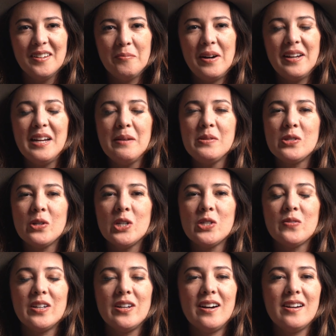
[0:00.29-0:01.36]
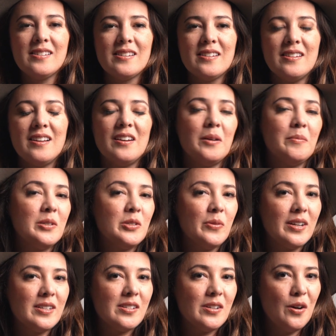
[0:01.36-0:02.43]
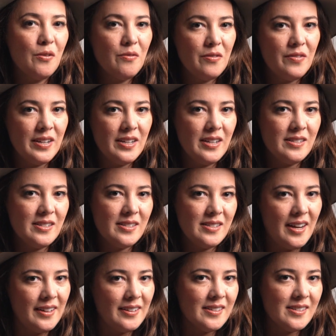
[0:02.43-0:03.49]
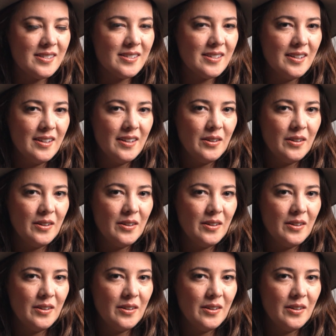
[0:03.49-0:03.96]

My name's Josephine Ison and I'm the Director of Event Entertainers.